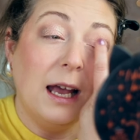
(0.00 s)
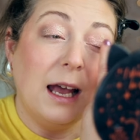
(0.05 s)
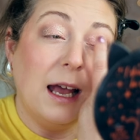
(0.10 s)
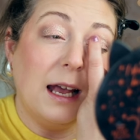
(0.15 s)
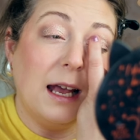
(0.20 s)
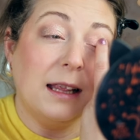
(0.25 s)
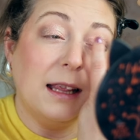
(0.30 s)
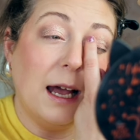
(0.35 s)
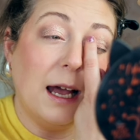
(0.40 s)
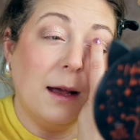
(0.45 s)

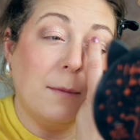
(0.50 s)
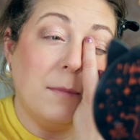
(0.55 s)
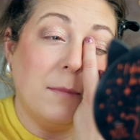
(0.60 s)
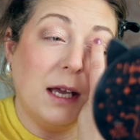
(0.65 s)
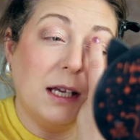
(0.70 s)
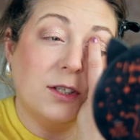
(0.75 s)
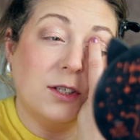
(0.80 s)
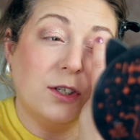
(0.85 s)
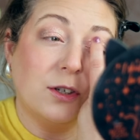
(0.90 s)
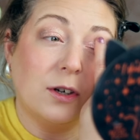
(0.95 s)
And that
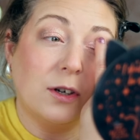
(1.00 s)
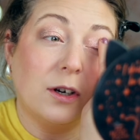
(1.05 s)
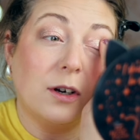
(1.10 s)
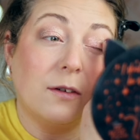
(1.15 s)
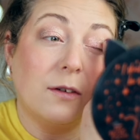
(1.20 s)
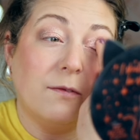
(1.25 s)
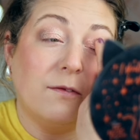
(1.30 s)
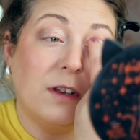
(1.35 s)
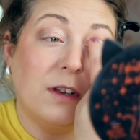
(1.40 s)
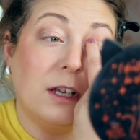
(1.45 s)
makes
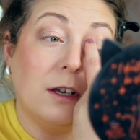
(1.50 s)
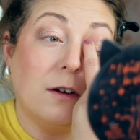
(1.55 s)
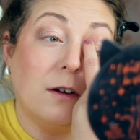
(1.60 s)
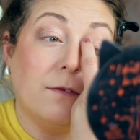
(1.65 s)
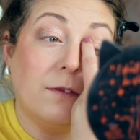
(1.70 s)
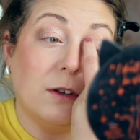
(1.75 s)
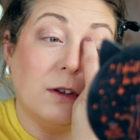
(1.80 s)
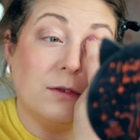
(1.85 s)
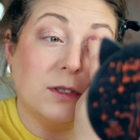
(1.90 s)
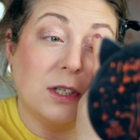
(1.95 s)
your video
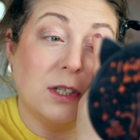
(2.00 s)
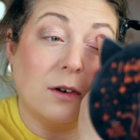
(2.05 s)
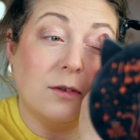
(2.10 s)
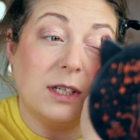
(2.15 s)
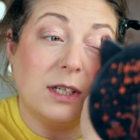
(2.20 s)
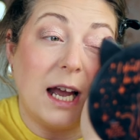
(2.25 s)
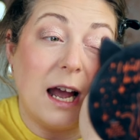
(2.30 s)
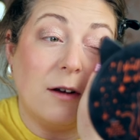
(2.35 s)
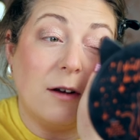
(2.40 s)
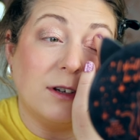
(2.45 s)
views go
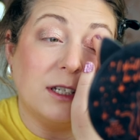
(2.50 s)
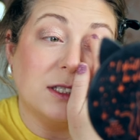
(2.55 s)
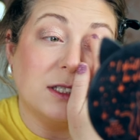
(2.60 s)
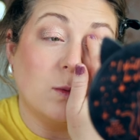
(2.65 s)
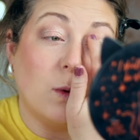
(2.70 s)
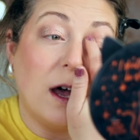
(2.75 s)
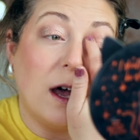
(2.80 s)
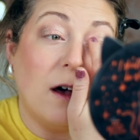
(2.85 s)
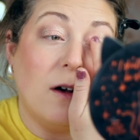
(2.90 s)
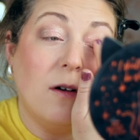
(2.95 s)
down as
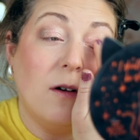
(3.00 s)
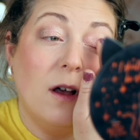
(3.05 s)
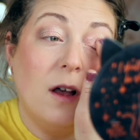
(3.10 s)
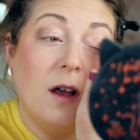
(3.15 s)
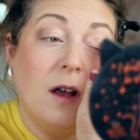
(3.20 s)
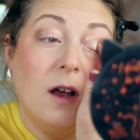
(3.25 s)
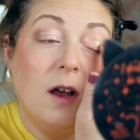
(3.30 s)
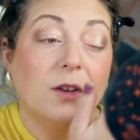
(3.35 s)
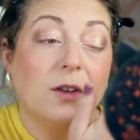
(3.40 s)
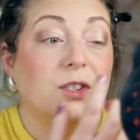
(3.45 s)
well.
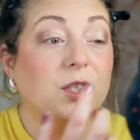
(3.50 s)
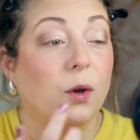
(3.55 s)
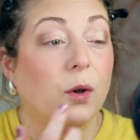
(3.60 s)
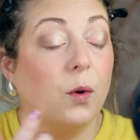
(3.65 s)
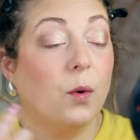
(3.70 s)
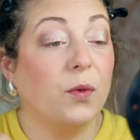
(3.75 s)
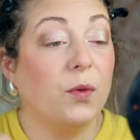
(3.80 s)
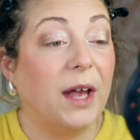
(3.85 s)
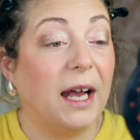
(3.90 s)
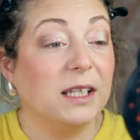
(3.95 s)

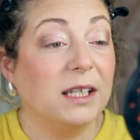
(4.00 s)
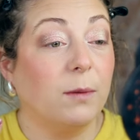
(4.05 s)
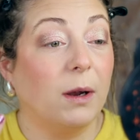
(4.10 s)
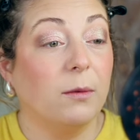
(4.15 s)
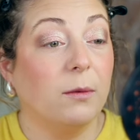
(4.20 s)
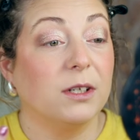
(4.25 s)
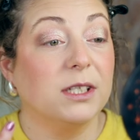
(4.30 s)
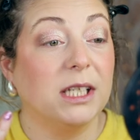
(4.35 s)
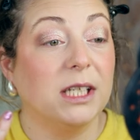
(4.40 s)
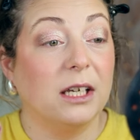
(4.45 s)
So that's why
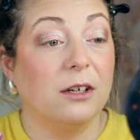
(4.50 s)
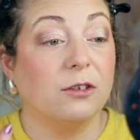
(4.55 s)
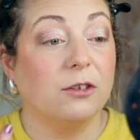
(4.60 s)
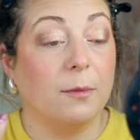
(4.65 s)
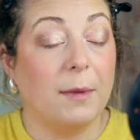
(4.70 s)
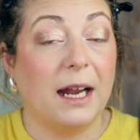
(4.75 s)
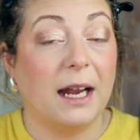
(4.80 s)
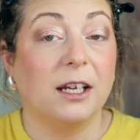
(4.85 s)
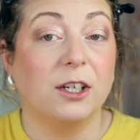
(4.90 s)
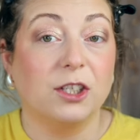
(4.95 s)
we're seeing a
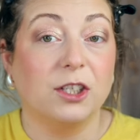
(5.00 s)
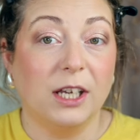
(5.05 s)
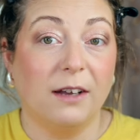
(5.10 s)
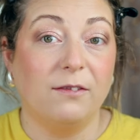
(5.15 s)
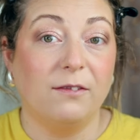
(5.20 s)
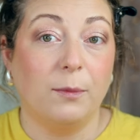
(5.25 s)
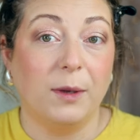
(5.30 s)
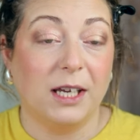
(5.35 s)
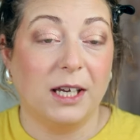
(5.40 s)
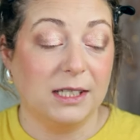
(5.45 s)
dramatic
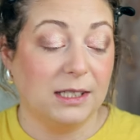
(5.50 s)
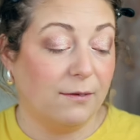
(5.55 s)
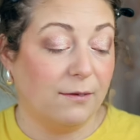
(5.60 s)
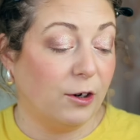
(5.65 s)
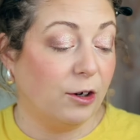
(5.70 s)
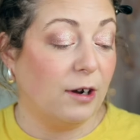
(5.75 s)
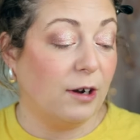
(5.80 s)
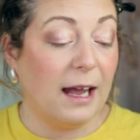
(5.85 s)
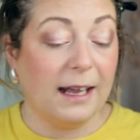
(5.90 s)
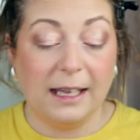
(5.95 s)
shift because if
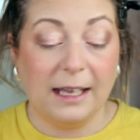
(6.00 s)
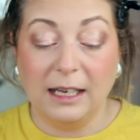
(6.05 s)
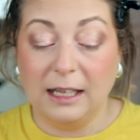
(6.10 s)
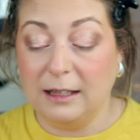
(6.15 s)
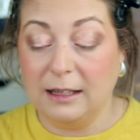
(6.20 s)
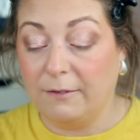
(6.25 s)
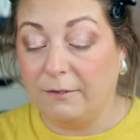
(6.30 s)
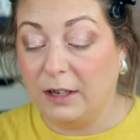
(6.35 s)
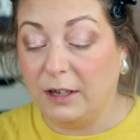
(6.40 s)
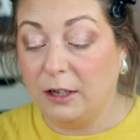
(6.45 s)
you're not getting
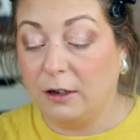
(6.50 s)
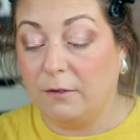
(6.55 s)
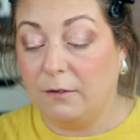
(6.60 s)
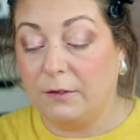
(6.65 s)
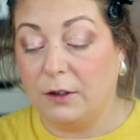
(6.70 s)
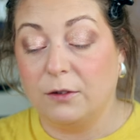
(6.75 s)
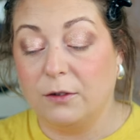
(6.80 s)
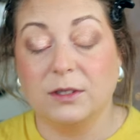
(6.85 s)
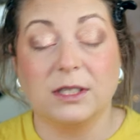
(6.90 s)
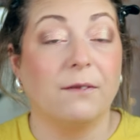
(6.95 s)
the video
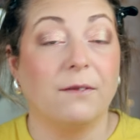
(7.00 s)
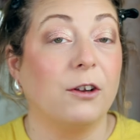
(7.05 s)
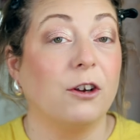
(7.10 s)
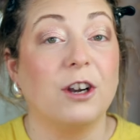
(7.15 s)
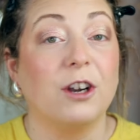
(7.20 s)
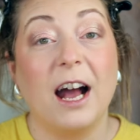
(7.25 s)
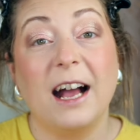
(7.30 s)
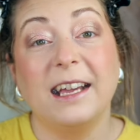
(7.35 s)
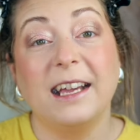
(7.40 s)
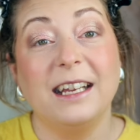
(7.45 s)
views, if you're
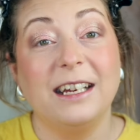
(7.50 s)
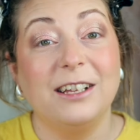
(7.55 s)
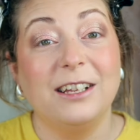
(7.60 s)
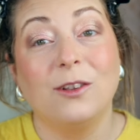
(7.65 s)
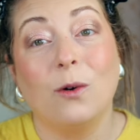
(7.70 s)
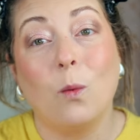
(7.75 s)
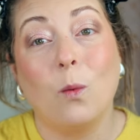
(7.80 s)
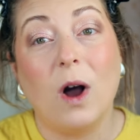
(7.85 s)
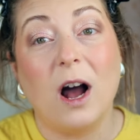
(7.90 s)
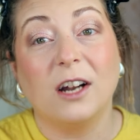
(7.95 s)
not getting
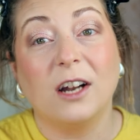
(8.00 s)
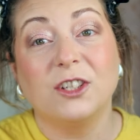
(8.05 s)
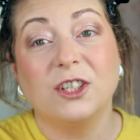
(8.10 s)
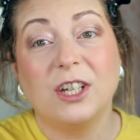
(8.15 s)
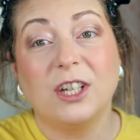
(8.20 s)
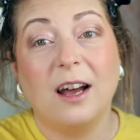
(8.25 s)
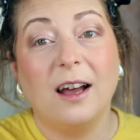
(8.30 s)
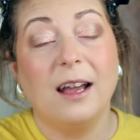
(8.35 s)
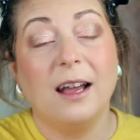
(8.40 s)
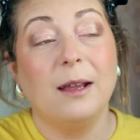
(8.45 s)
the watch
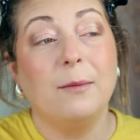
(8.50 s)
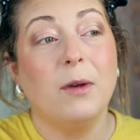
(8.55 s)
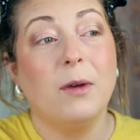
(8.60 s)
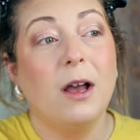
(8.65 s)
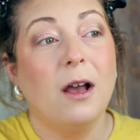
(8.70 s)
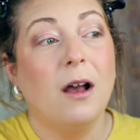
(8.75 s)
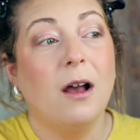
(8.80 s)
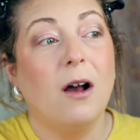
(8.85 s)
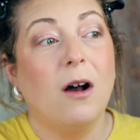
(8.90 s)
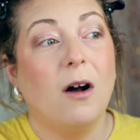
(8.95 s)
time
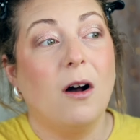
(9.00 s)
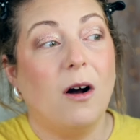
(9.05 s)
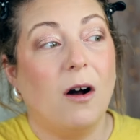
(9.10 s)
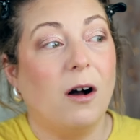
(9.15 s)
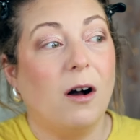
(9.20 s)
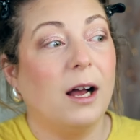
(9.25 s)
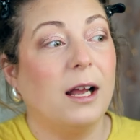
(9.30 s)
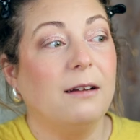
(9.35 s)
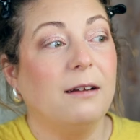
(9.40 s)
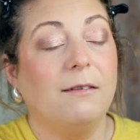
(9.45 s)

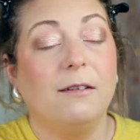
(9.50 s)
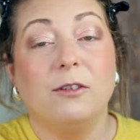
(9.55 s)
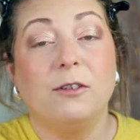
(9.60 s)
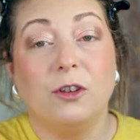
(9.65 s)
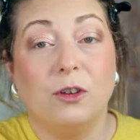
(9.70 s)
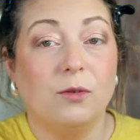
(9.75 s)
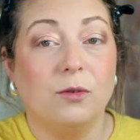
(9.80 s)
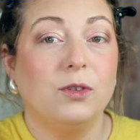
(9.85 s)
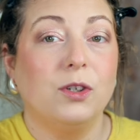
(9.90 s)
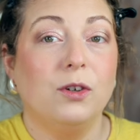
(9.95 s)
on
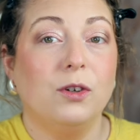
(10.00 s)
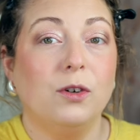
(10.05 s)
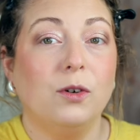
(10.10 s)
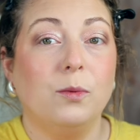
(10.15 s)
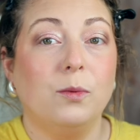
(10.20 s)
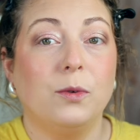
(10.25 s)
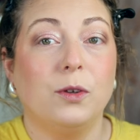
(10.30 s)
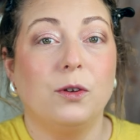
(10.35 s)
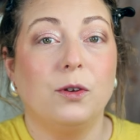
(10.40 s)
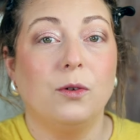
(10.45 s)

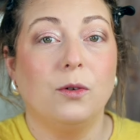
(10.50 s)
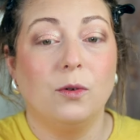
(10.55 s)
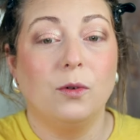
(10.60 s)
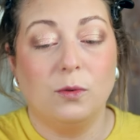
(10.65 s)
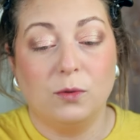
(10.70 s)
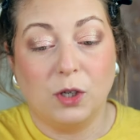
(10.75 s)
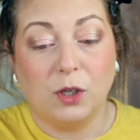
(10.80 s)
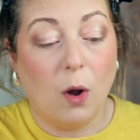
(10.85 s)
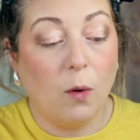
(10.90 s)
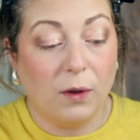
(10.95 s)
YouTube,
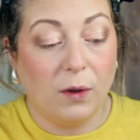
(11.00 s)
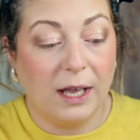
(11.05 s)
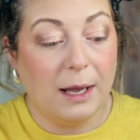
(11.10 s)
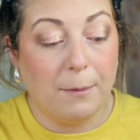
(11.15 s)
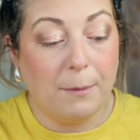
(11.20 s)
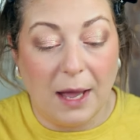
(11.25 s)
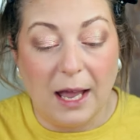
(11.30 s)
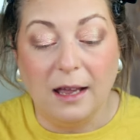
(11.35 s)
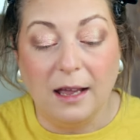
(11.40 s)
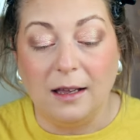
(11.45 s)
you don't
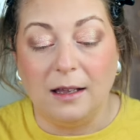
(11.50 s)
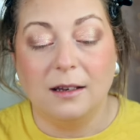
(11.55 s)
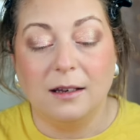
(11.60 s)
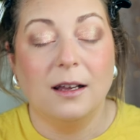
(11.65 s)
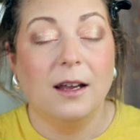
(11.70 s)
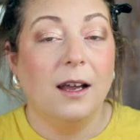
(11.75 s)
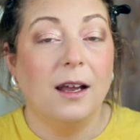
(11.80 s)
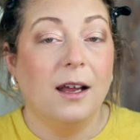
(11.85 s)
get paid.